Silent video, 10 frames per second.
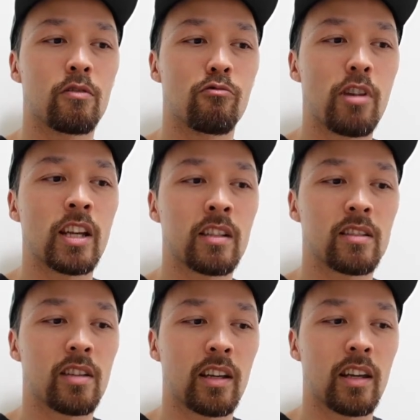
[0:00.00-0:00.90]

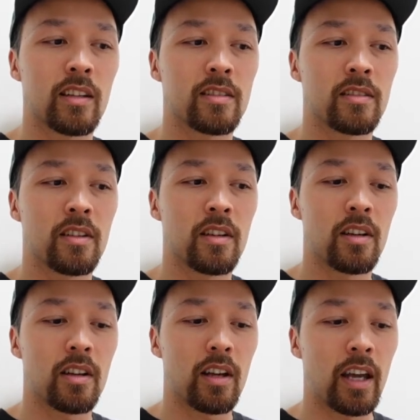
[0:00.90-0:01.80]
rings, I guess,
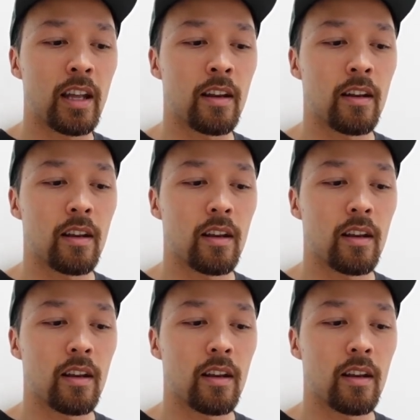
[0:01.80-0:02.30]
and